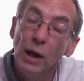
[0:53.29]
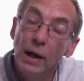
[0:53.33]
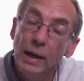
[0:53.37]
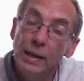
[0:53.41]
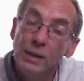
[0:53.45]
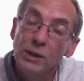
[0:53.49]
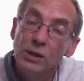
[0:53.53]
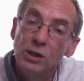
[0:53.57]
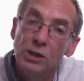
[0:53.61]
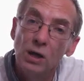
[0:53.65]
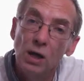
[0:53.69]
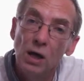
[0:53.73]

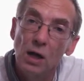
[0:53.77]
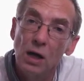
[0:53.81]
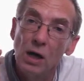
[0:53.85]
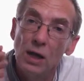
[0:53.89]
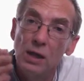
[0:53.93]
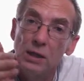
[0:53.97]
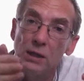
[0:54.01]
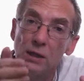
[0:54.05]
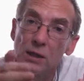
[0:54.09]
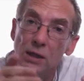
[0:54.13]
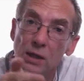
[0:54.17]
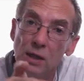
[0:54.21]

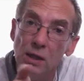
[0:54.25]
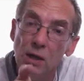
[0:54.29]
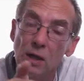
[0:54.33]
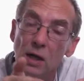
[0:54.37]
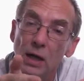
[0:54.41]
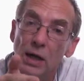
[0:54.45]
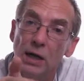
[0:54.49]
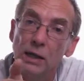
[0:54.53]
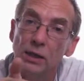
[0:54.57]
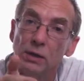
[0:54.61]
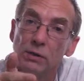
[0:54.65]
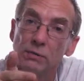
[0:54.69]
entice the
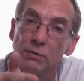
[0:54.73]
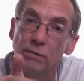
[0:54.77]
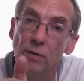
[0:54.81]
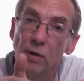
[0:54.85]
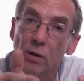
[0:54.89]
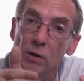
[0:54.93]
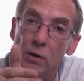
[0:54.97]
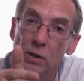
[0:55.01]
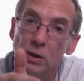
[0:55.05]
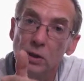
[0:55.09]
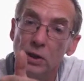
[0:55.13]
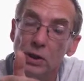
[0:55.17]
eye to
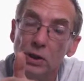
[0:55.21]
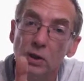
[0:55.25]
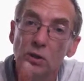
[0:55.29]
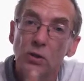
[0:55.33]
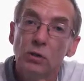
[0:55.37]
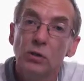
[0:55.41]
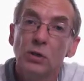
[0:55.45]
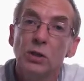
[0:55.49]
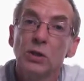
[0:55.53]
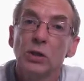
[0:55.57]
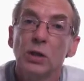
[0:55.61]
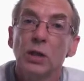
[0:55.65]
focus in
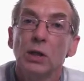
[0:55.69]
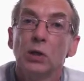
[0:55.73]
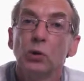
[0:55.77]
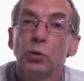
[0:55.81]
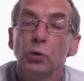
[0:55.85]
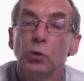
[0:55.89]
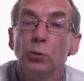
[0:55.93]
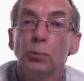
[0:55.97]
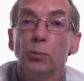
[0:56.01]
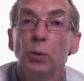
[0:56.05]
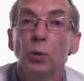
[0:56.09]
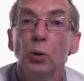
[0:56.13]
on the
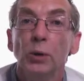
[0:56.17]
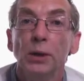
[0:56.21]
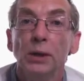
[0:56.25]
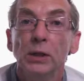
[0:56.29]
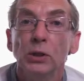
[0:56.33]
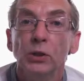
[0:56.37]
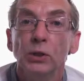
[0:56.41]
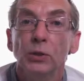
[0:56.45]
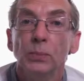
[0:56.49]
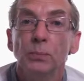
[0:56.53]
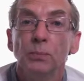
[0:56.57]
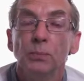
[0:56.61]
central
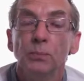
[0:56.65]
point.